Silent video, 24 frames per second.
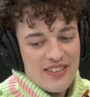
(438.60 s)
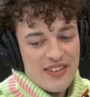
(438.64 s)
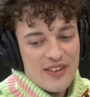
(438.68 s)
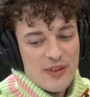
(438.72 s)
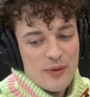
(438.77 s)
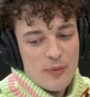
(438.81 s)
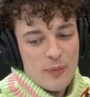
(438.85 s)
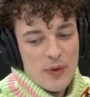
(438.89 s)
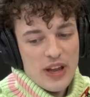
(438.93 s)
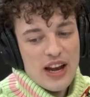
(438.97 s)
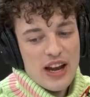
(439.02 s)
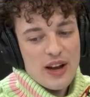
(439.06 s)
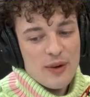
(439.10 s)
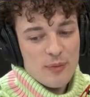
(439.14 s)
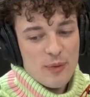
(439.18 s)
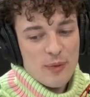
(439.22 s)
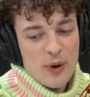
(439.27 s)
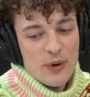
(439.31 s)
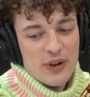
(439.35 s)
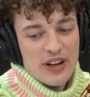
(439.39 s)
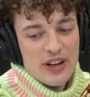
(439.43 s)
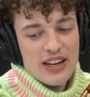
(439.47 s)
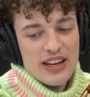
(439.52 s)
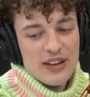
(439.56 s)
when I
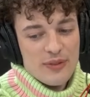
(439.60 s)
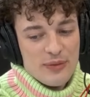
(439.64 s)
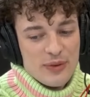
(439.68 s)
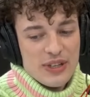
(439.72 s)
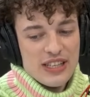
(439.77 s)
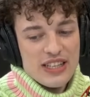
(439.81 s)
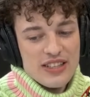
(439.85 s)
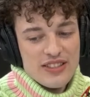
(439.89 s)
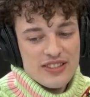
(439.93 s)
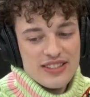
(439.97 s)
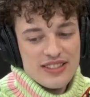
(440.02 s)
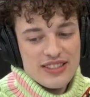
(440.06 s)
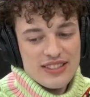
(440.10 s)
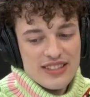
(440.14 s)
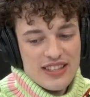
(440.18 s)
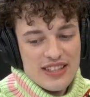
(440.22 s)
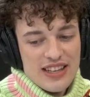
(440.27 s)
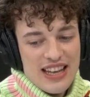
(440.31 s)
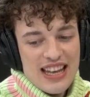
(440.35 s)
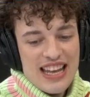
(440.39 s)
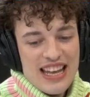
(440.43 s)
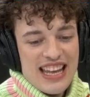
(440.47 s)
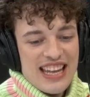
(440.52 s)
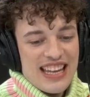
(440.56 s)
wrote it, it really just
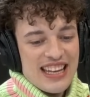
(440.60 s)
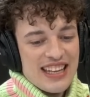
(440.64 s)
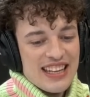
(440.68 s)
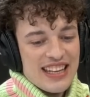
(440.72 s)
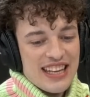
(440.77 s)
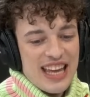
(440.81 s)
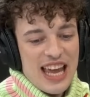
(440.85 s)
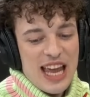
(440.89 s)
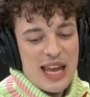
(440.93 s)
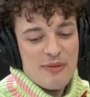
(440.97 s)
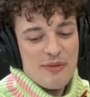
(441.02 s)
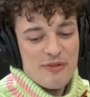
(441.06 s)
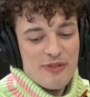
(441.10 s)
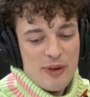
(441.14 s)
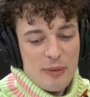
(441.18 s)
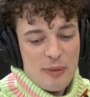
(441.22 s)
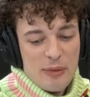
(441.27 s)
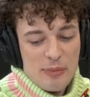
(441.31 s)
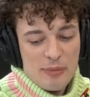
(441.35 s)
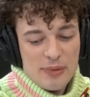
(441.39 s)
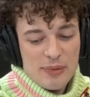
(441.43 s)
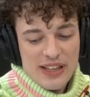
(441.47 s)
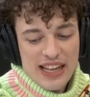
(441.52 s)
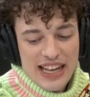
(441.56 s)
came from
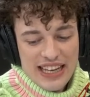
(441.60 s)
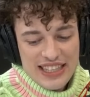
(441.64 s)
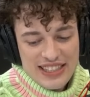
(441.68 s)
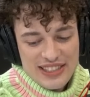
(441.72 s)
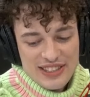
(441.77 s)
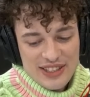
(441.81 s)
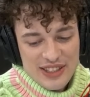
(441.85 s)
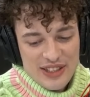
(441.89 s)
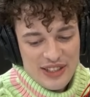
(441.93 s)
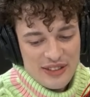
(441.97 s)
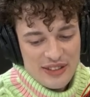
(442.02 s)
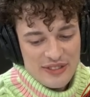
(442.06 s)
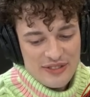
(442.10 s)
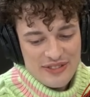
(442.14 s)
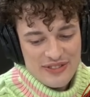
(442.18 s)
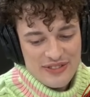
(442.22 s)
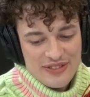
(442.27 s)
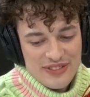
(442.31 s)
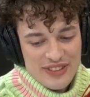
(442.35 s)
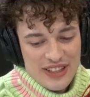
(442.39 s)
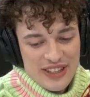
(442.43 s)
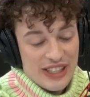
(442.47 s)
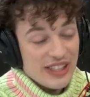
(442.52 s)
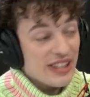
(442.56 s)
a place of
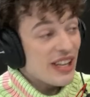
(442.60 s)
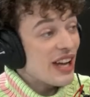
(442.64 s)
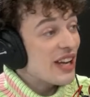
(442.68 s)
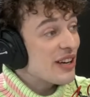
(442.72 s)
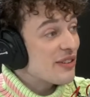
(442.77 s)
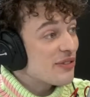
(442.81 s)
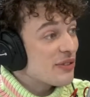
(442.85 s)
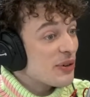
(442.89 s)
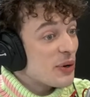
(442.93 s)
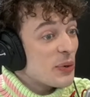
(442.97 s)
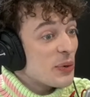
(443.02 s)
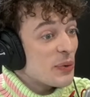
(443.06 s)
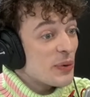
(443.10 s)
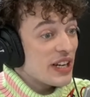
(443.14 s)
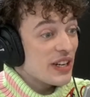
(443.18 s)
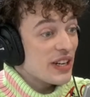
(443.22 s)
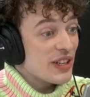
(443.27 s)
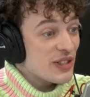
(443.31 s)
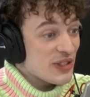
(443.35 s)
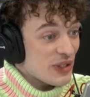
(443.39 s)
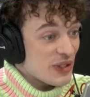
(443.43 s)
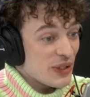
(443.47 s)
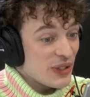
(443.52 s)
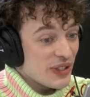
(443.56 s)
a lot of queer
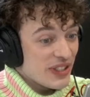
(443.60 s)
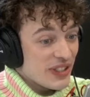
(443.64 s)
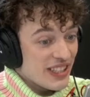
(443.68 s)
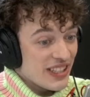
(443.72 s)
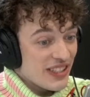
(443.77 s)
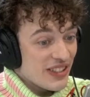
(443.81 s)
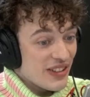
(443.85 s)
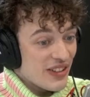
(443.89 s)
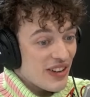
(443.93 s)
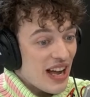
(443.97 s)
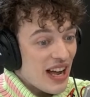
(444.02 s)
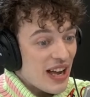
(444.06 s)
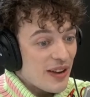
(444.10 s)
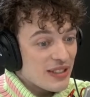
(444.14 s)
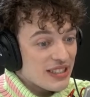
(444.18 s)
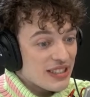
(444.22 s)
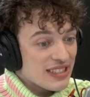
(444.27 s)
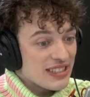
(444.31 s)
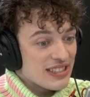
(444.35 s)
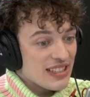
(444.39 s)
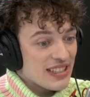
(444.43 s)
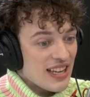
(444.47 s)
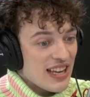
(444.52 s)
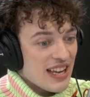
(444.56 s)
joy. You know, I
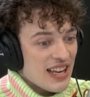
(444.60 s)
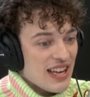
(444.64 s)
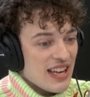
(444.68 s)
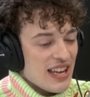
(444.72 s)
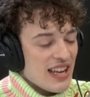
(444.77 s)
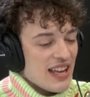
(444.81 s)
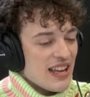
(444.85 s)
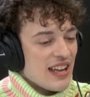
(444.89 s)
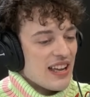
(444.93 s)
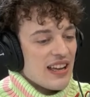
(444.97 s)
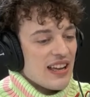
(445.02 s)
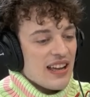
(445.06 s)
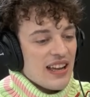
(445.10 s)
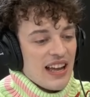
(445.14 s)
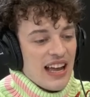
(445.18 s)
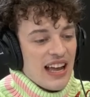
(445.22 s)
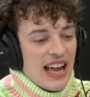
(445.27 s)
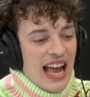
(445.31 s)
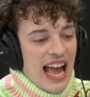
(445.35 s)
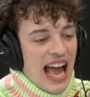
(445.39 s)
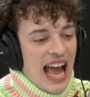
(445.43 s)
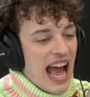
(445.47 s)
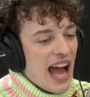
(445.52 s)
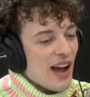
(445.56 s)
was
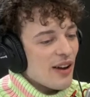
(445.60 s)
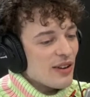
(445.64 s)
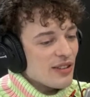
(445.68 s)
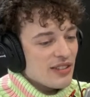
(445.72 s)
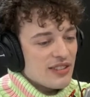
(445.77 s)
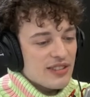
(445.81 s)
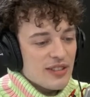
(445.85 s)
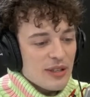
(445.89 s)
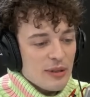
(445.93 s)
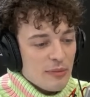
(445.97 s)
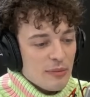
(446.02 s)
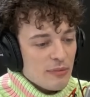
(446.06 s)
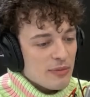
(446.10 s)
out to